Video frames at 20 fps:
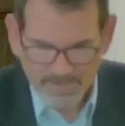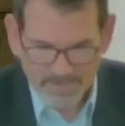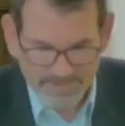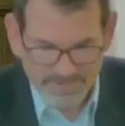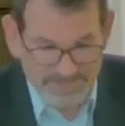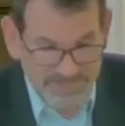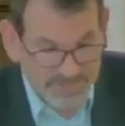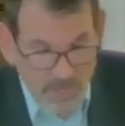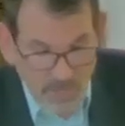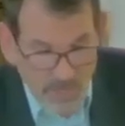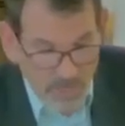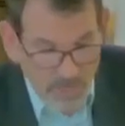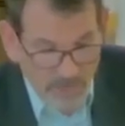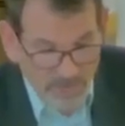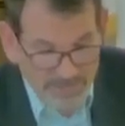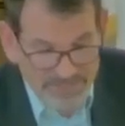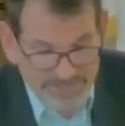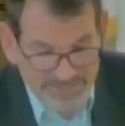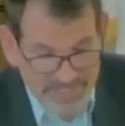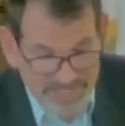Saul
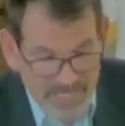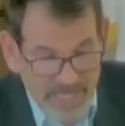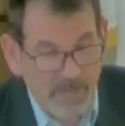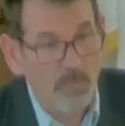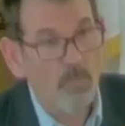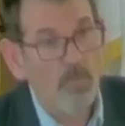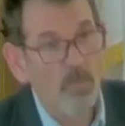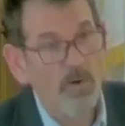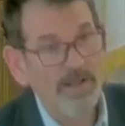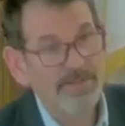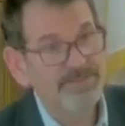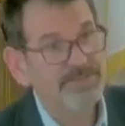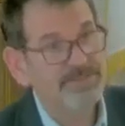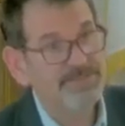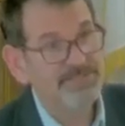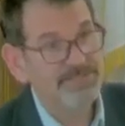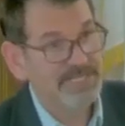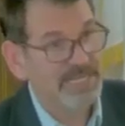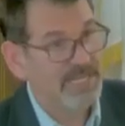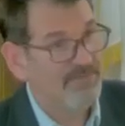did not want
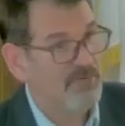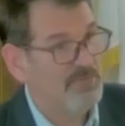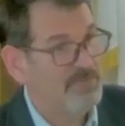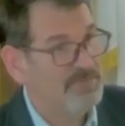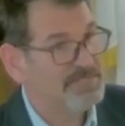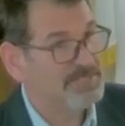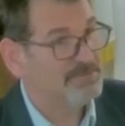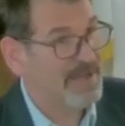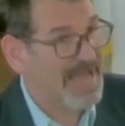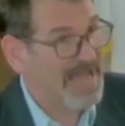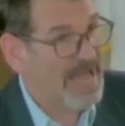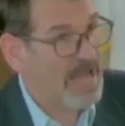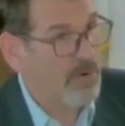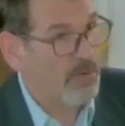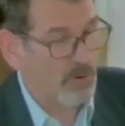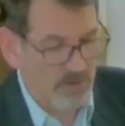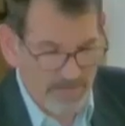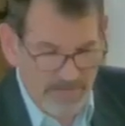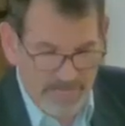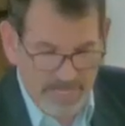to give up his
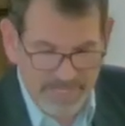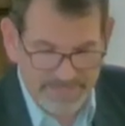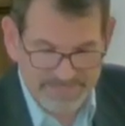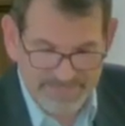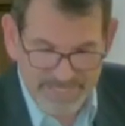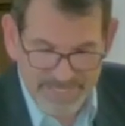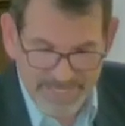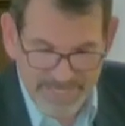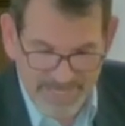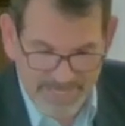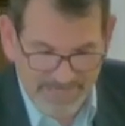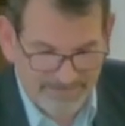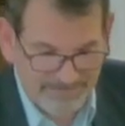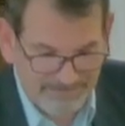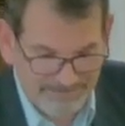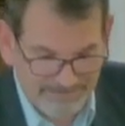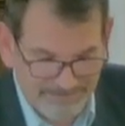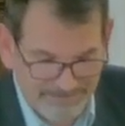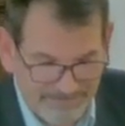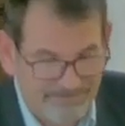power as king.
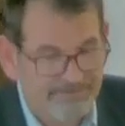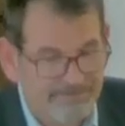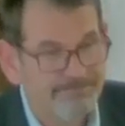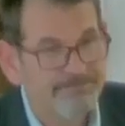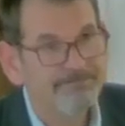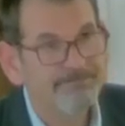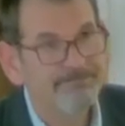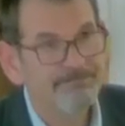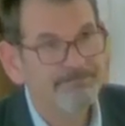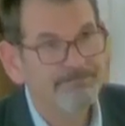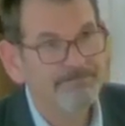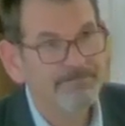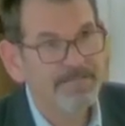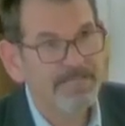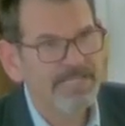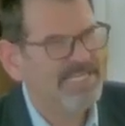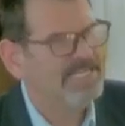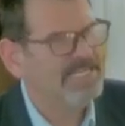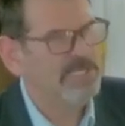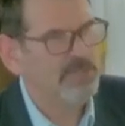
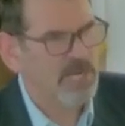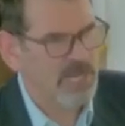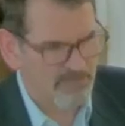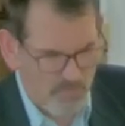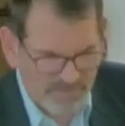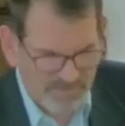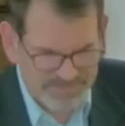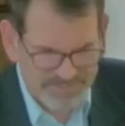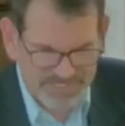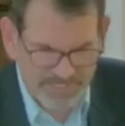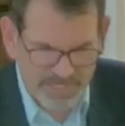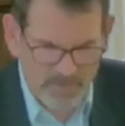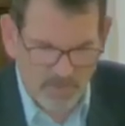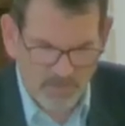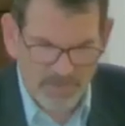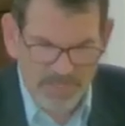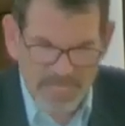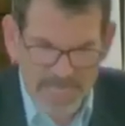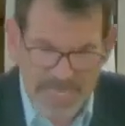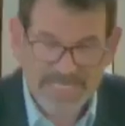He did not want to
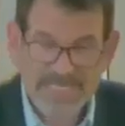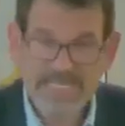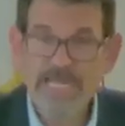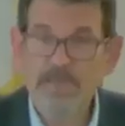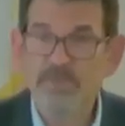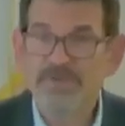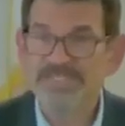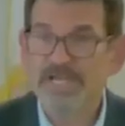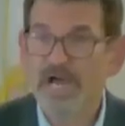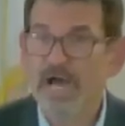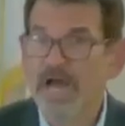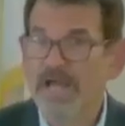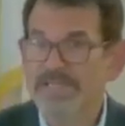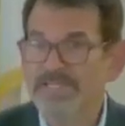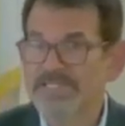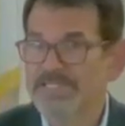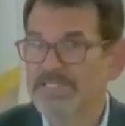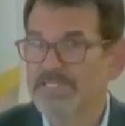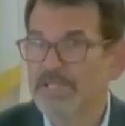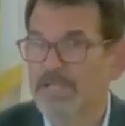go. And he was
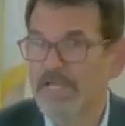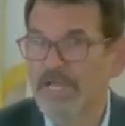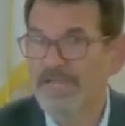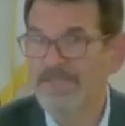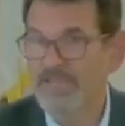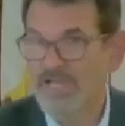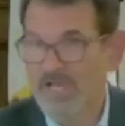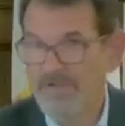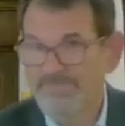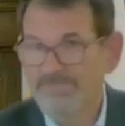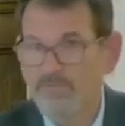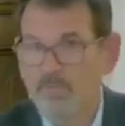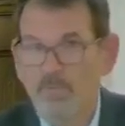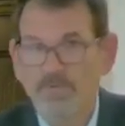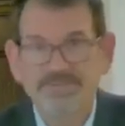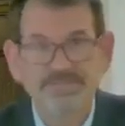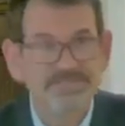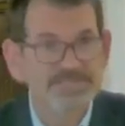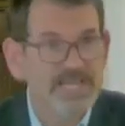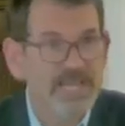hostile enough
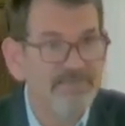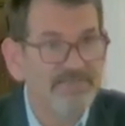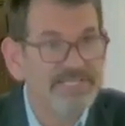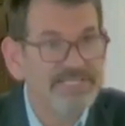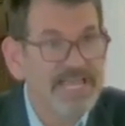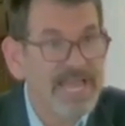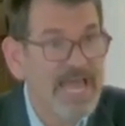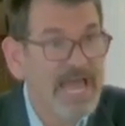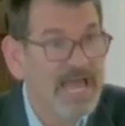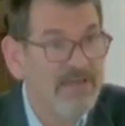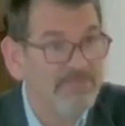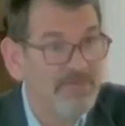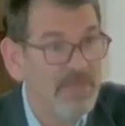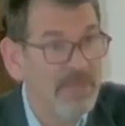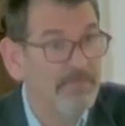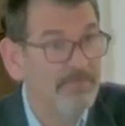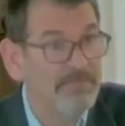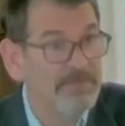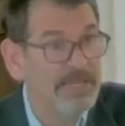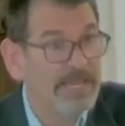towards David to have
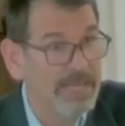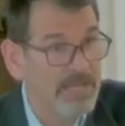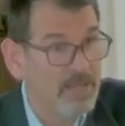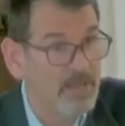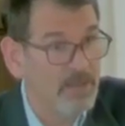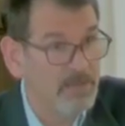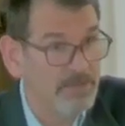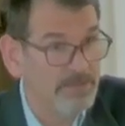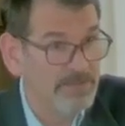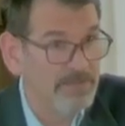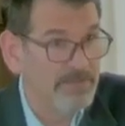him killed.